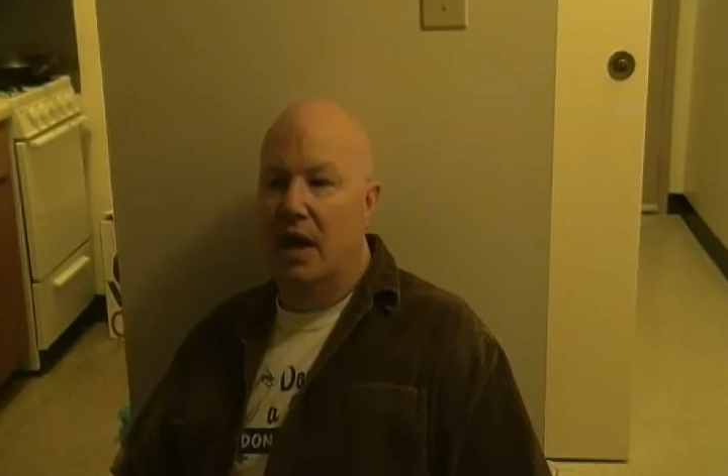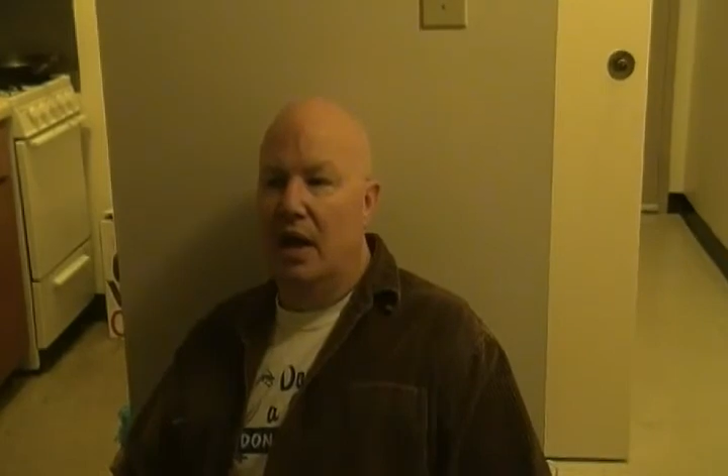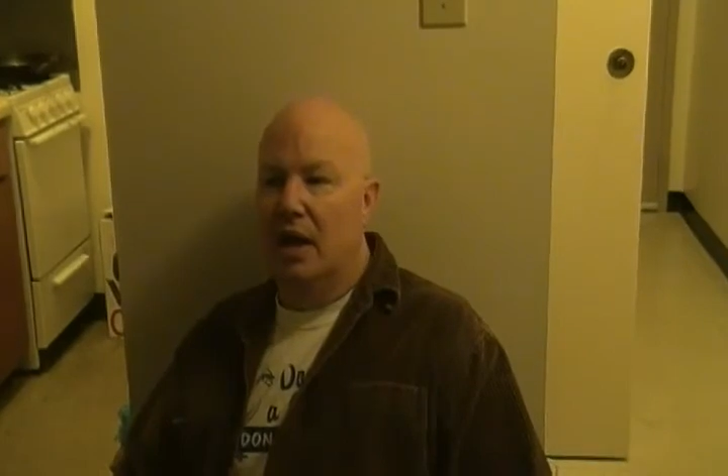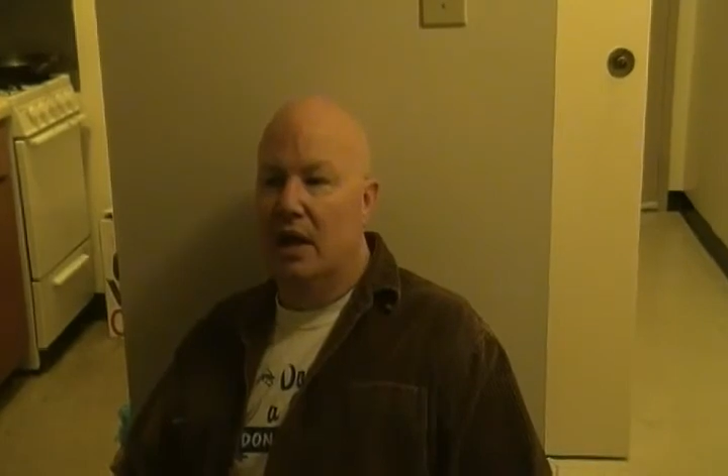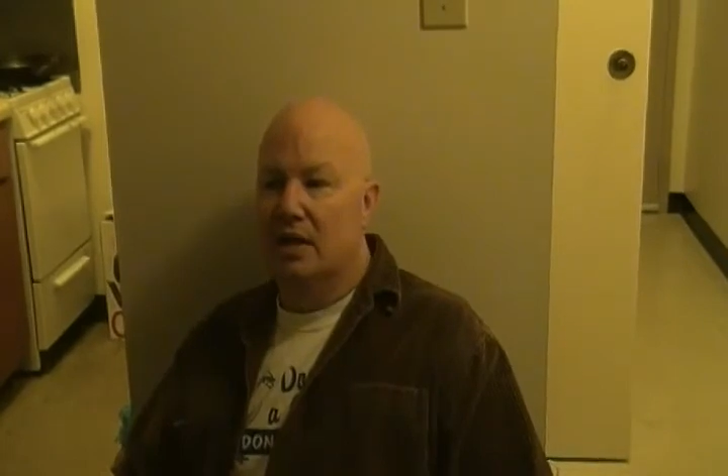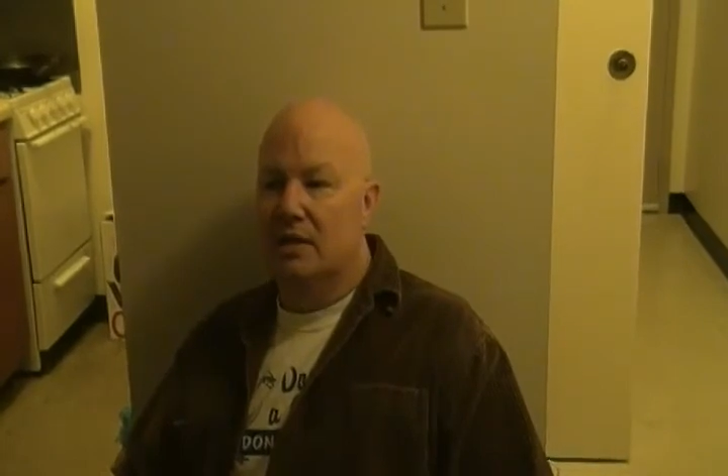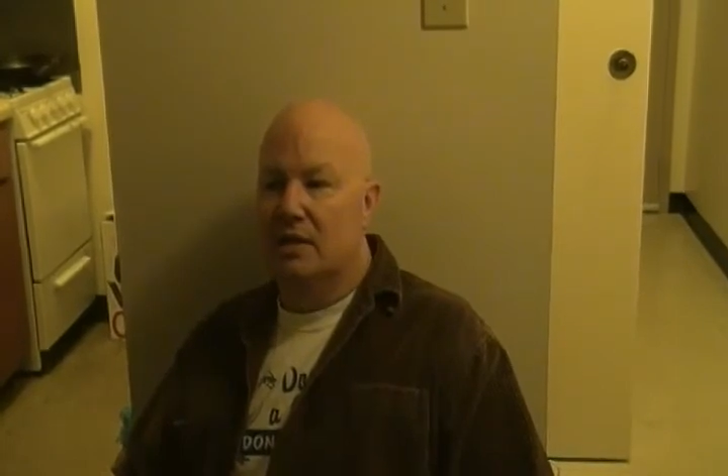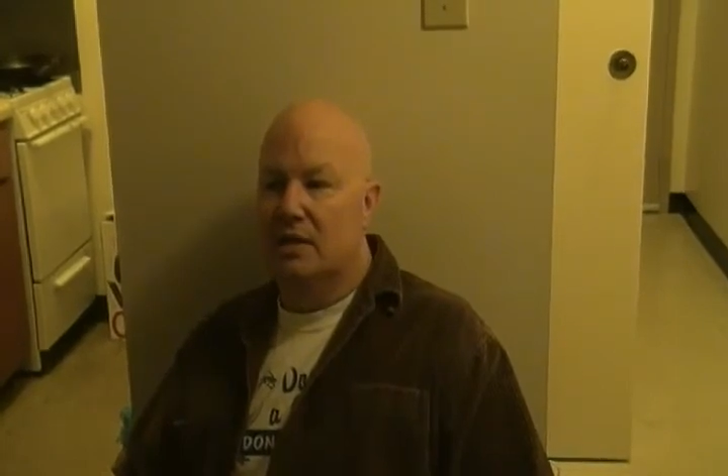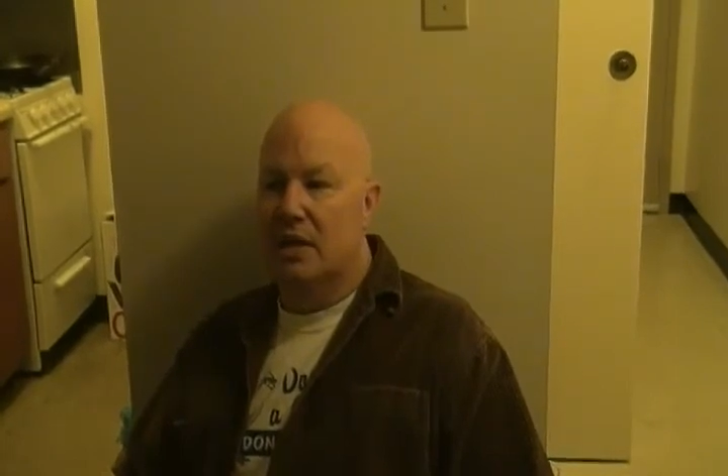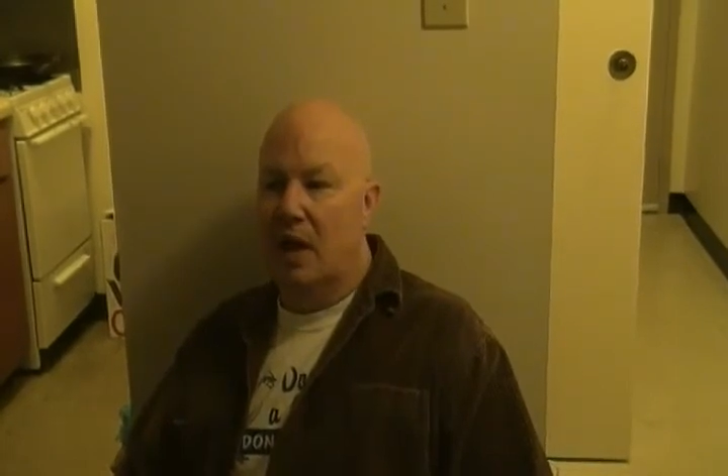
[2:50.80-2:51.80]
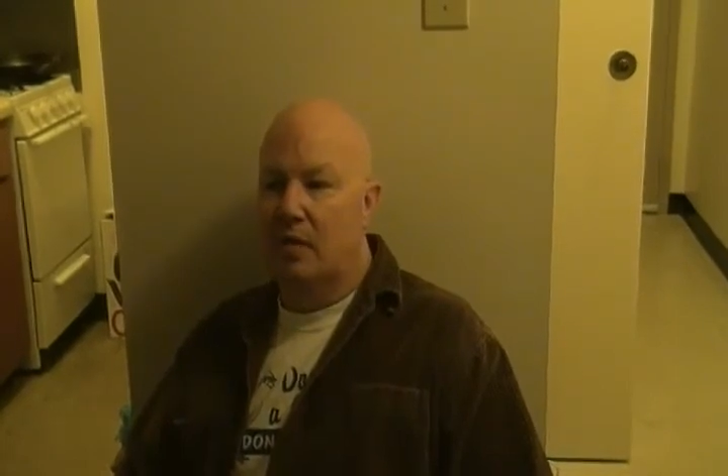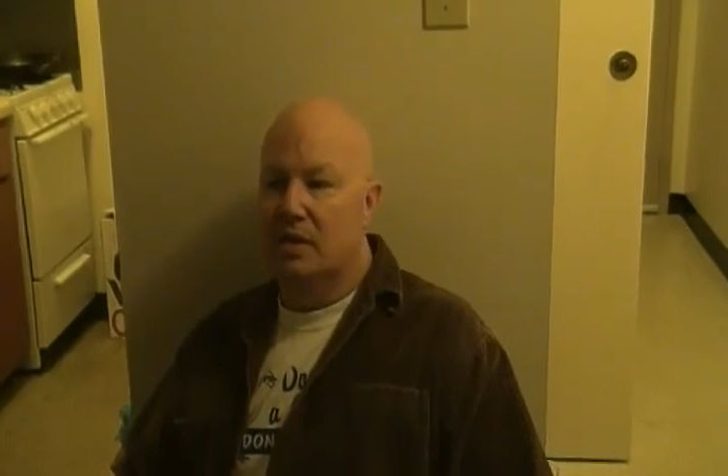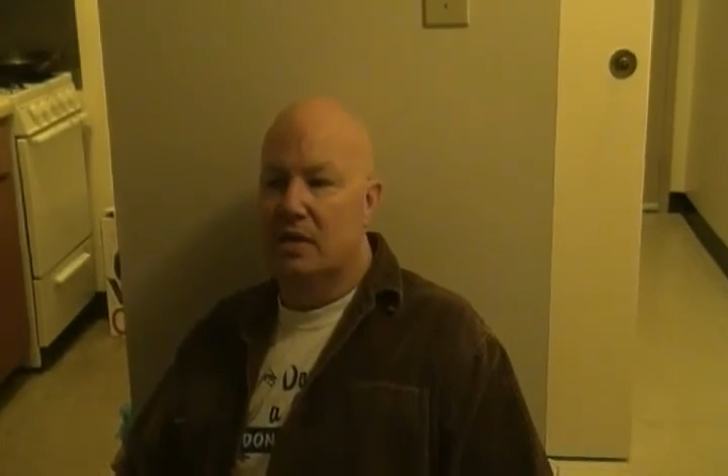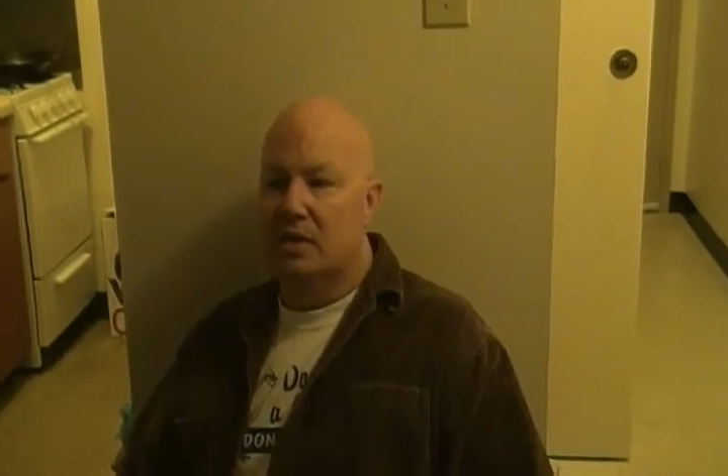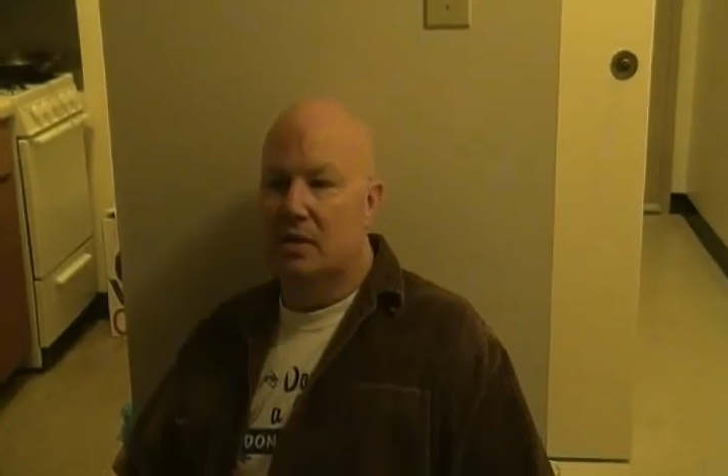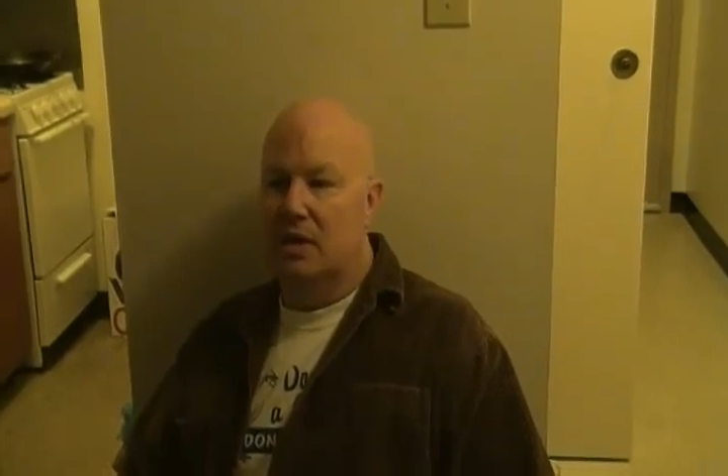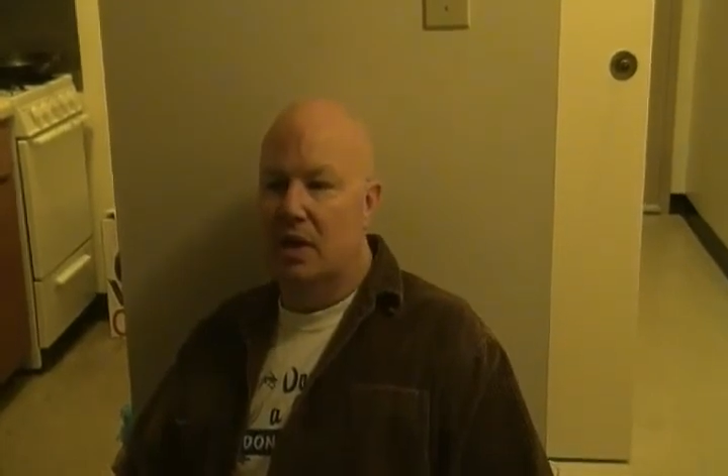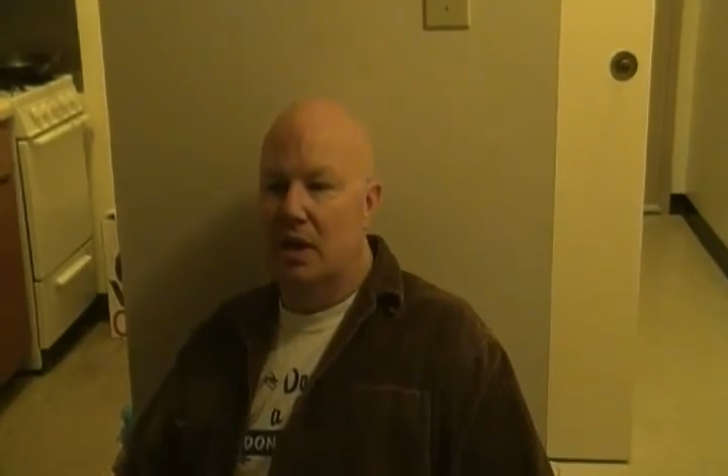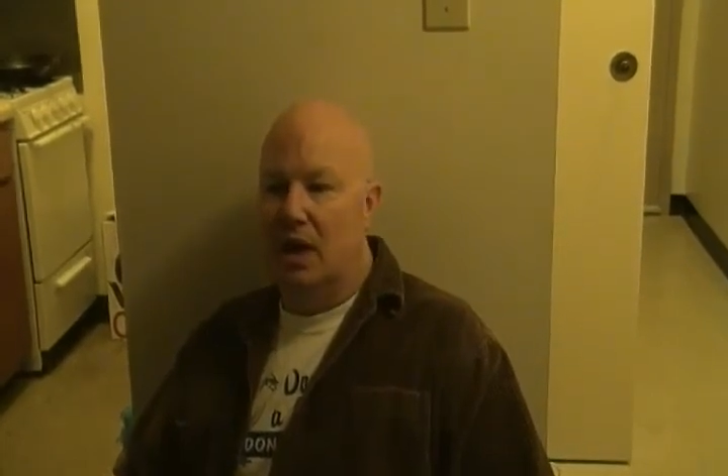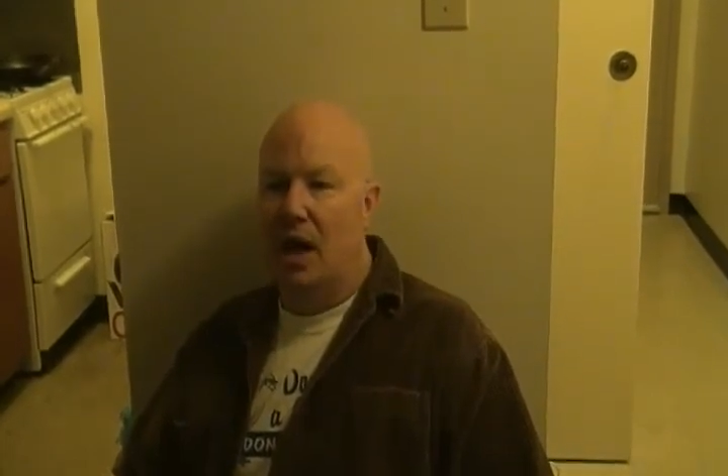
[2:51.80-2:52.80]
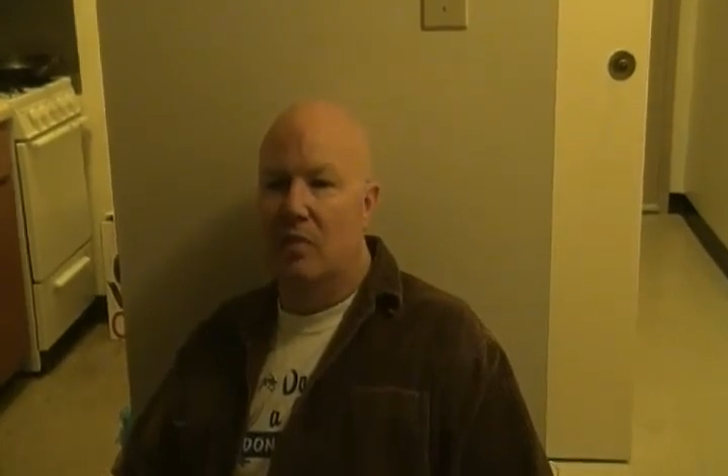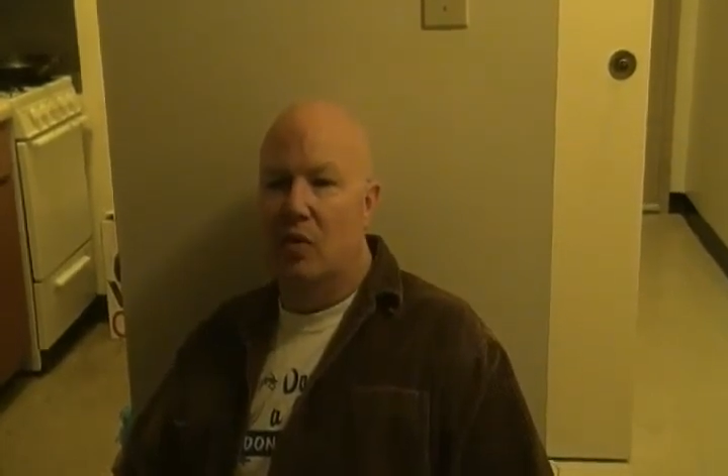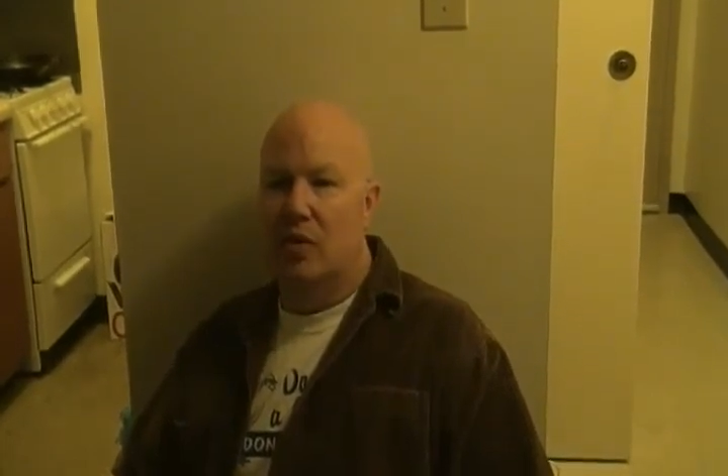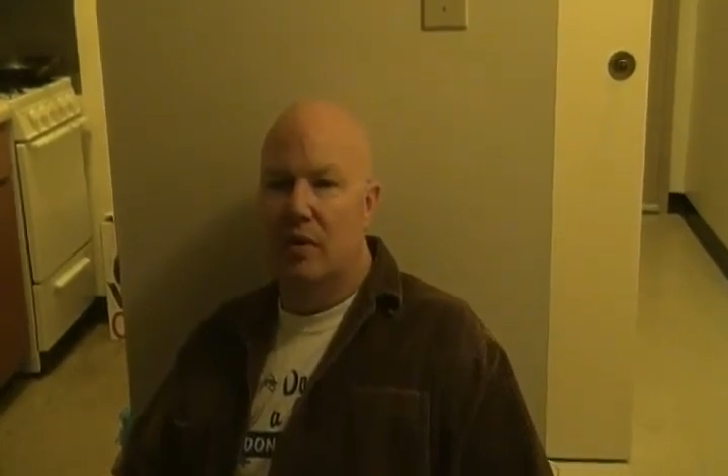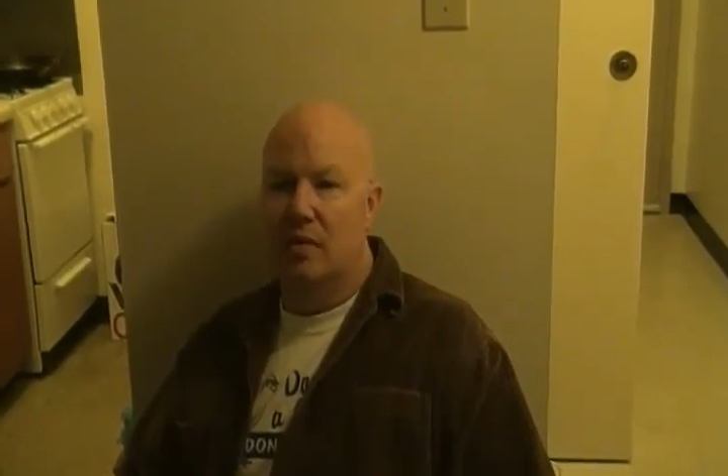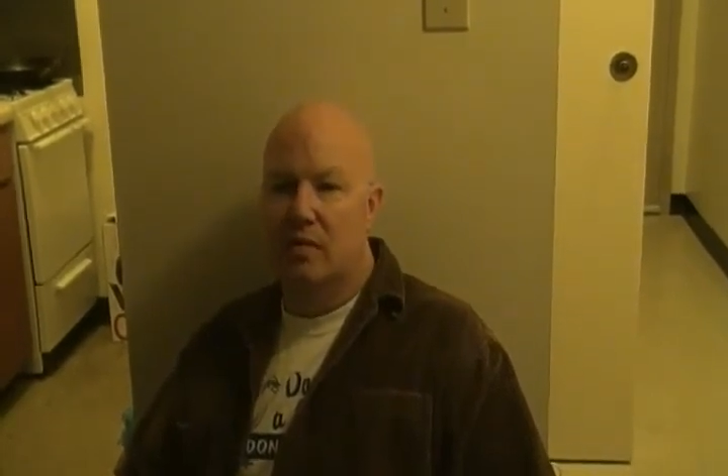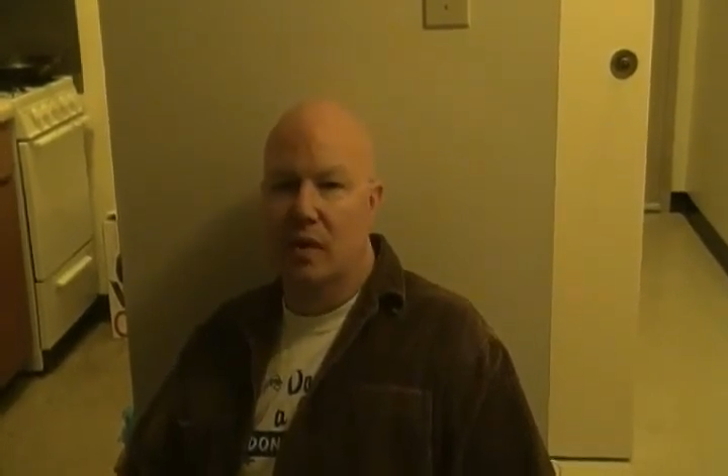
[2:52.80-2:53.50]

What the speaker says: And that was a lot more than